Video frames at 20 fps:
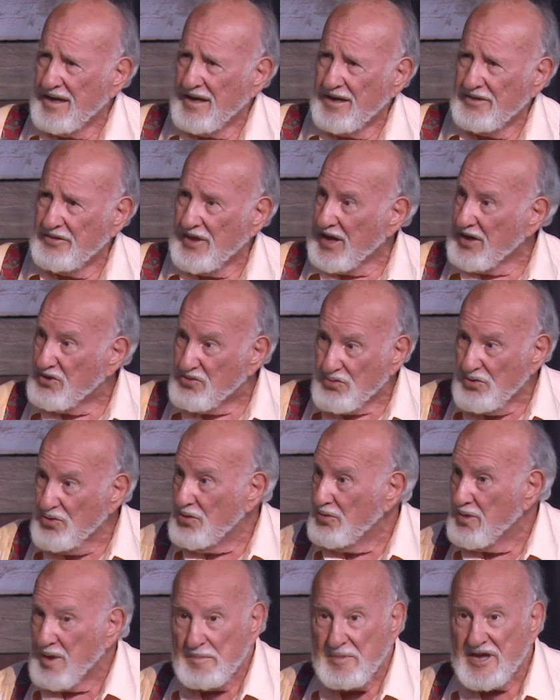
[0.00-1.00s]
they
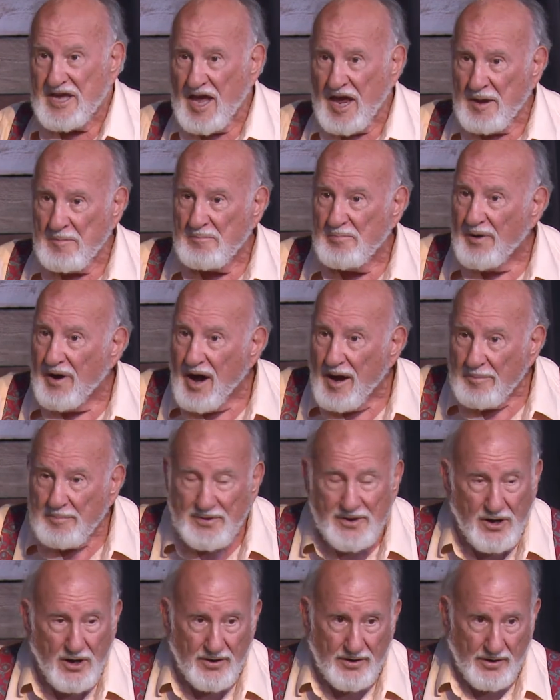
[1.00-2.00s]
grew. They became
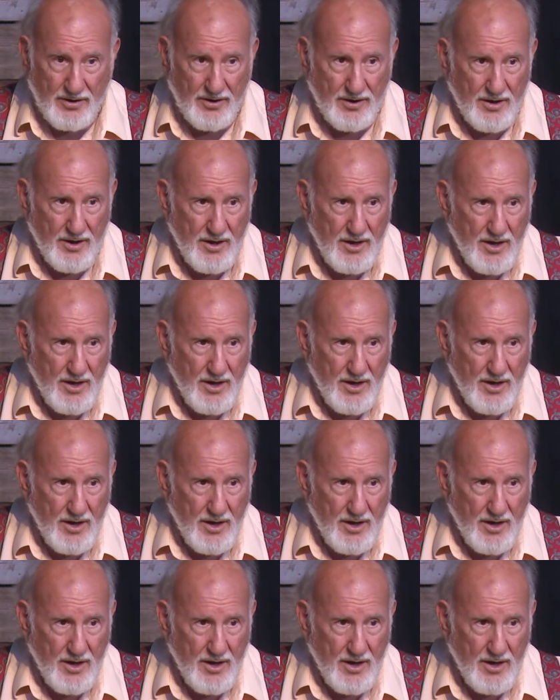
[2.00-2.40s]
popular.